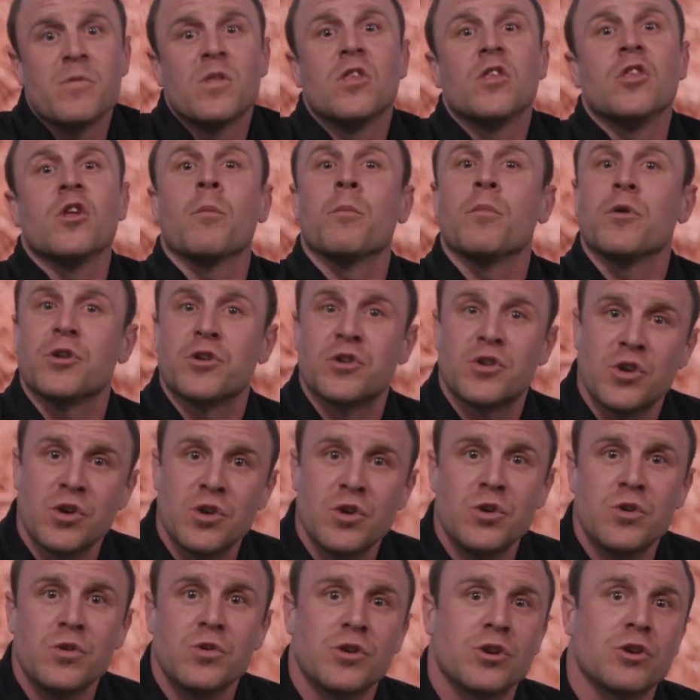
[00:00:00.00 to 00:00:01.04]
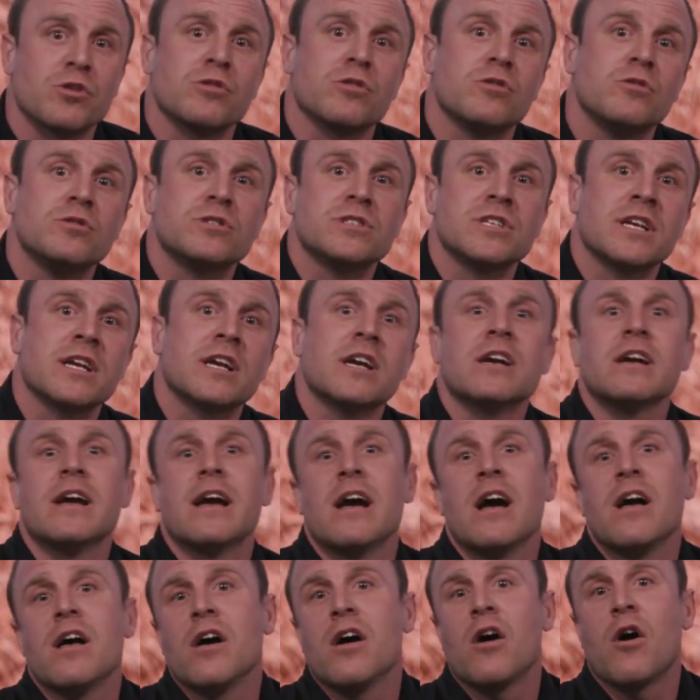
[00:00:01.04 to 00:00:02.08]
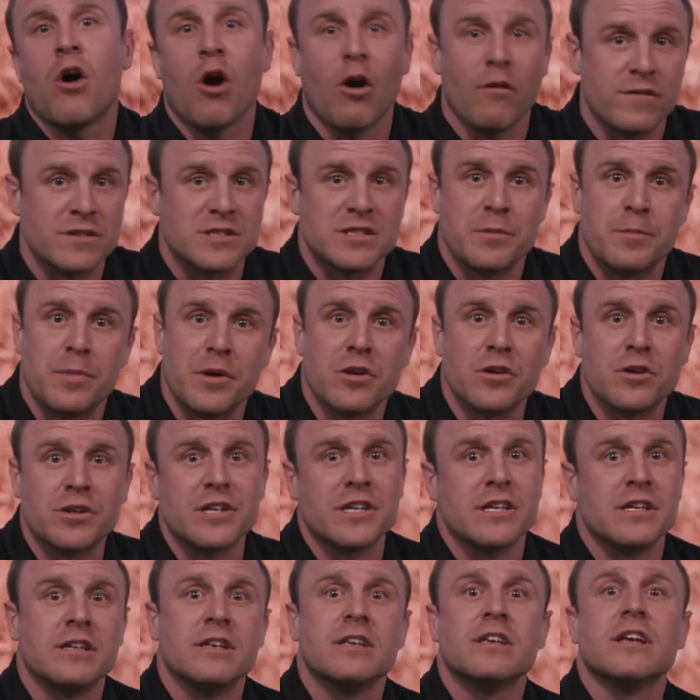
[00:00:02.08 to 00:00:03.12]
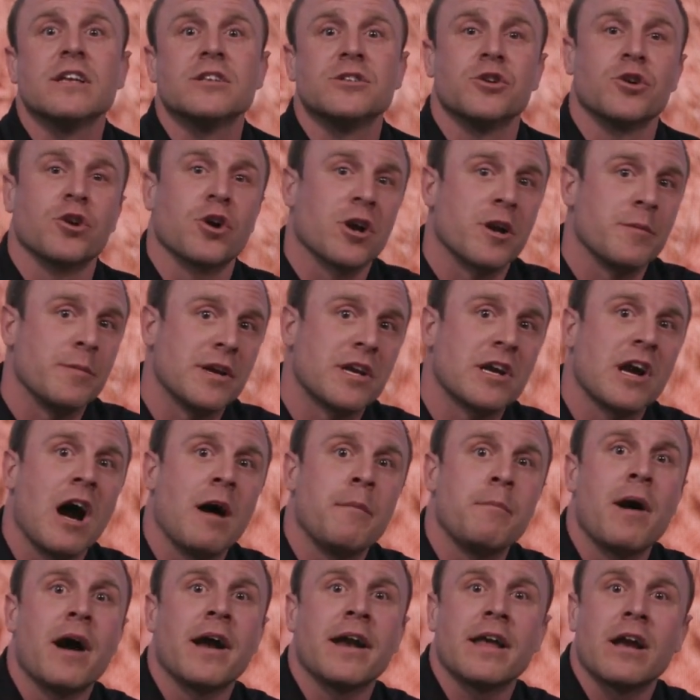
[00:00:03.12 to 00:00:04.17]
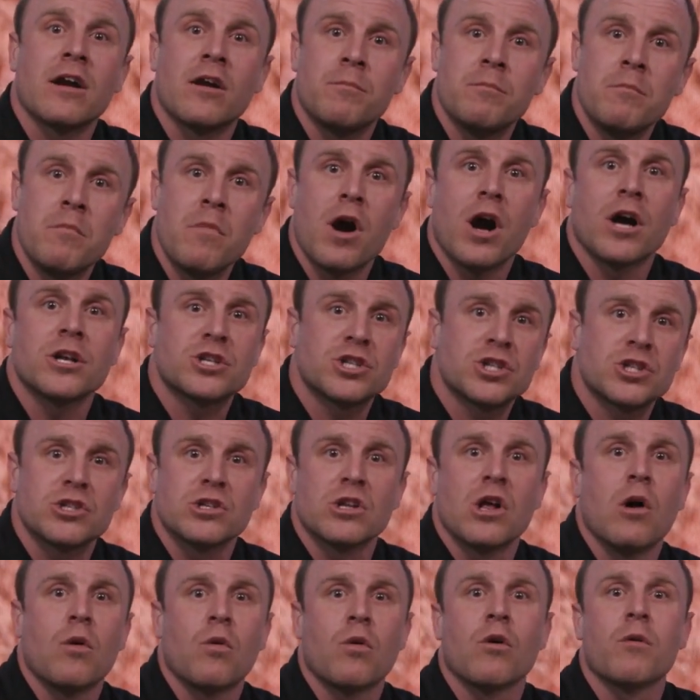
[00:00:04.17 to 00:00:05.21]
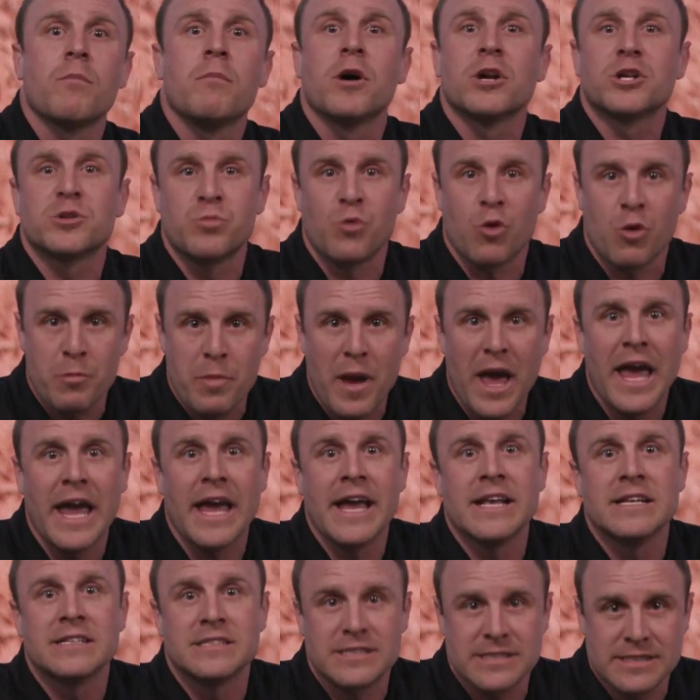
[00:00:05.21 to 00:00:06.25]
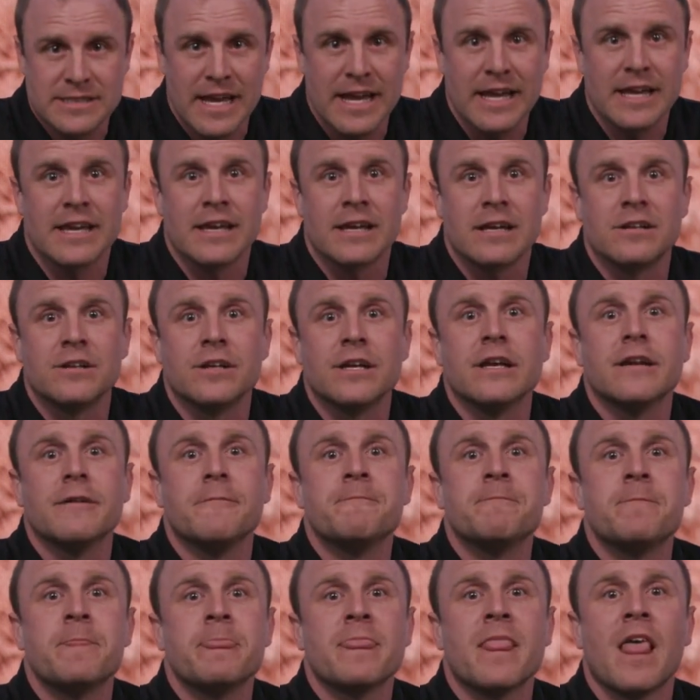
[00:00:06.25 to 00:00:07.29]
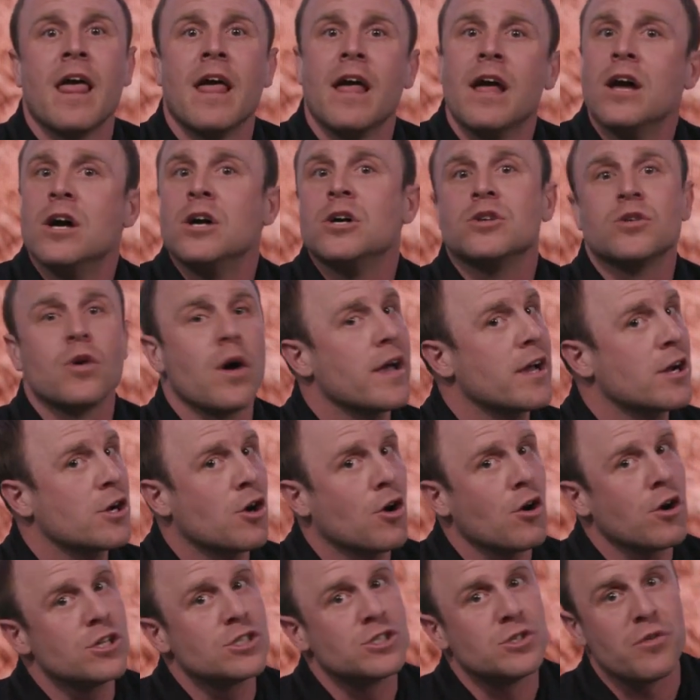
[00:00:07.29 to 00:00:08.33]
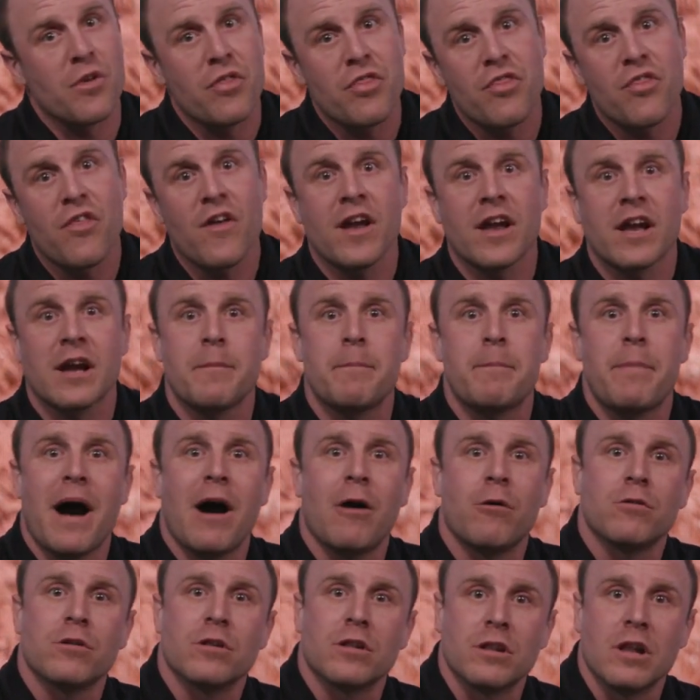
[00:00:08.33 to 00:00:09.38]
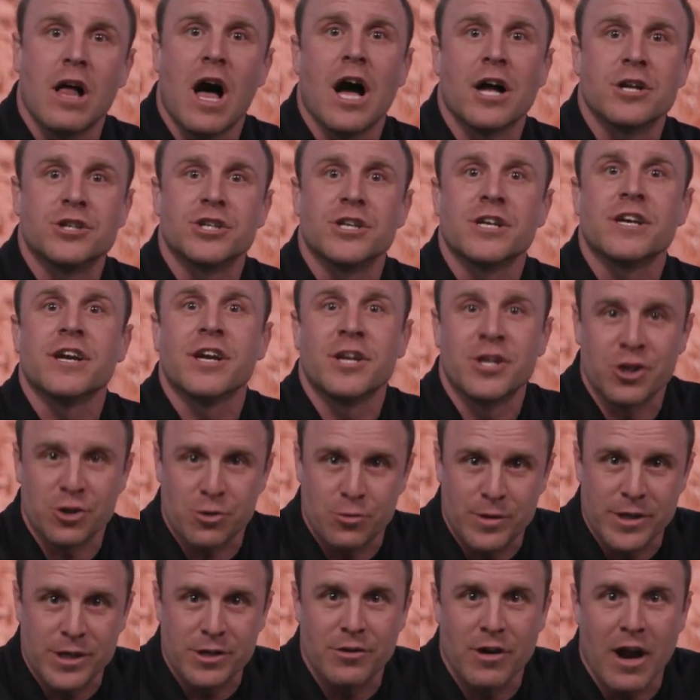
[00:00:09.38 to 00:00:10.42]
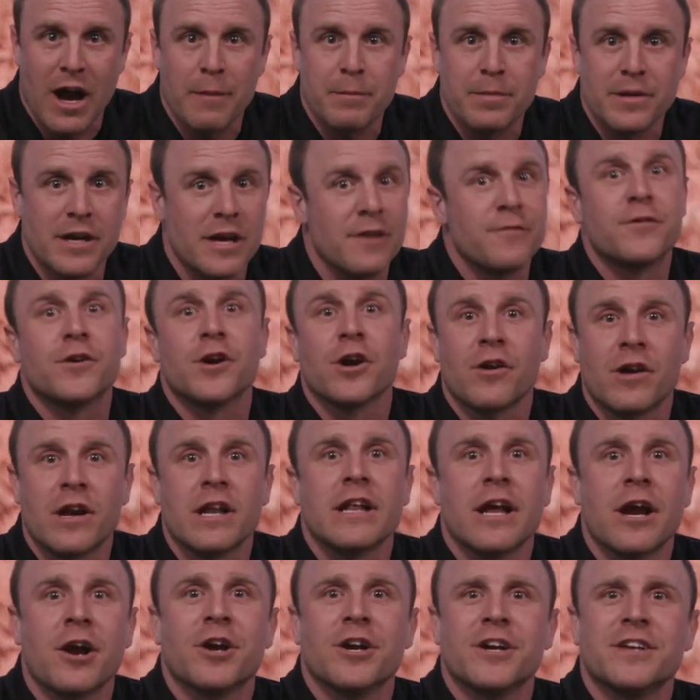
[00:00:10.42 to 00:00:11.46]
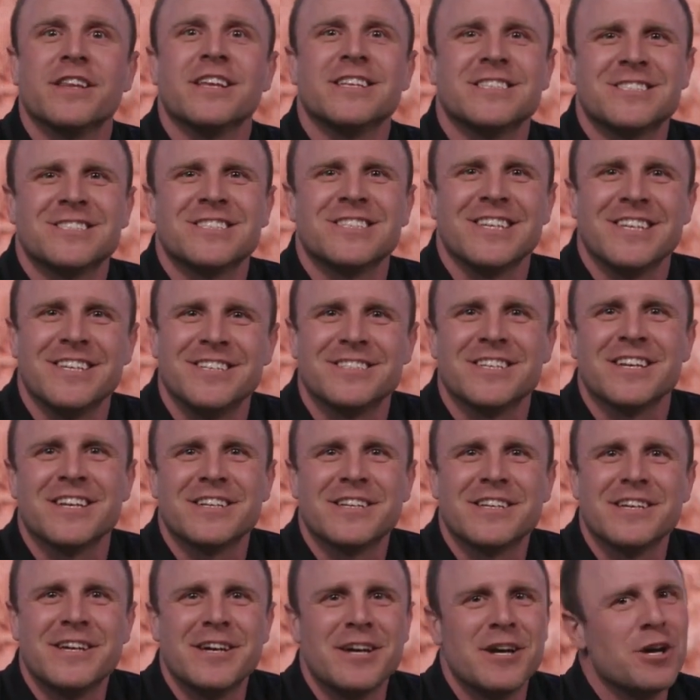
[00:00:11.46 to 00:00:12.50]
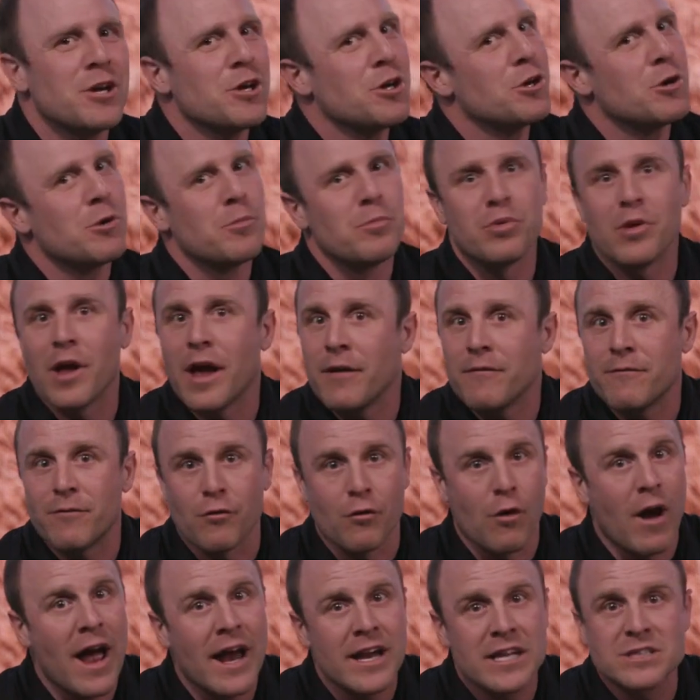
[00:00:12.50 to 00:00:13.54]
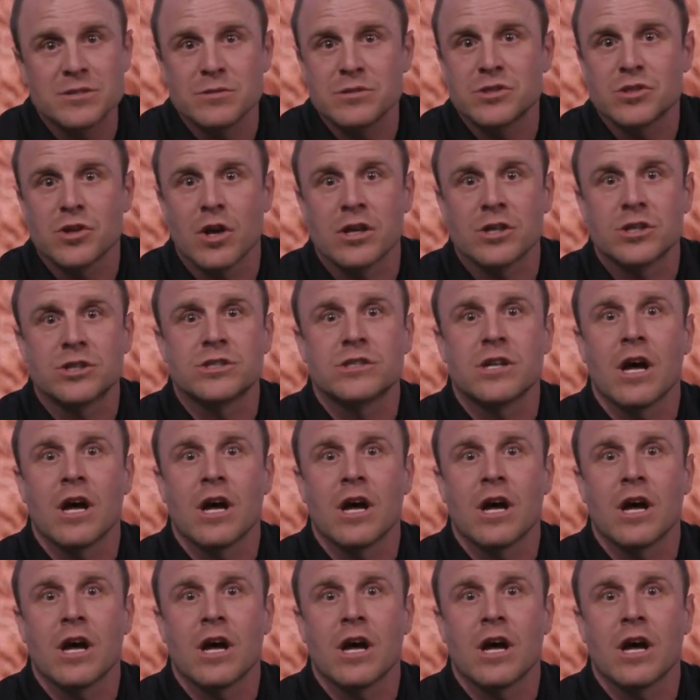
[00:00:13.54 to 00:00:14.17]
Number 2, you're losing harvestability. You're going to be combining much slower, much more painstakingly. Well, I encourage you, think about lodging in your wheat crop if you're in an area that sees it. Plant varieties of strong